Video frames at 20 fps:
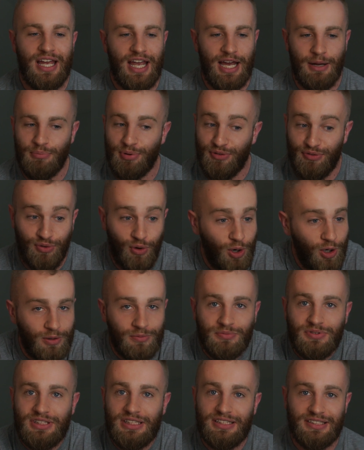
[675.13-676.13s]
and
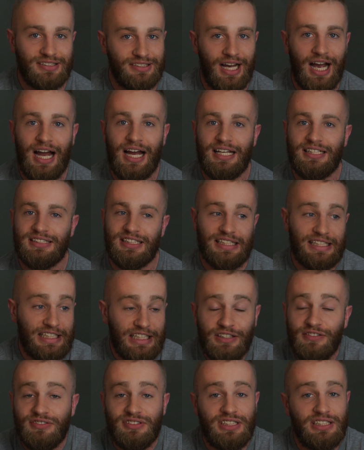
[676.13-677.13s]
performs these signs and
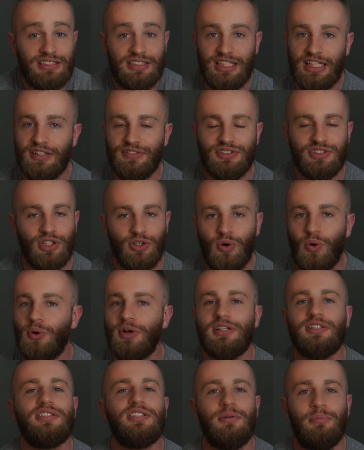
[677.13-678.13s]
gives these gifts
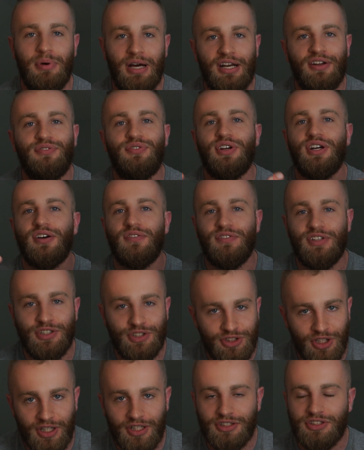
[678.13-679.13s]
according to the benefit of the
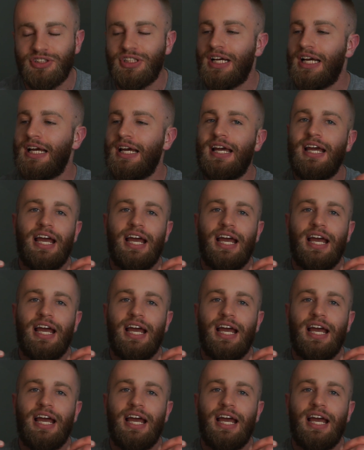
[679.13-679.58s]
church.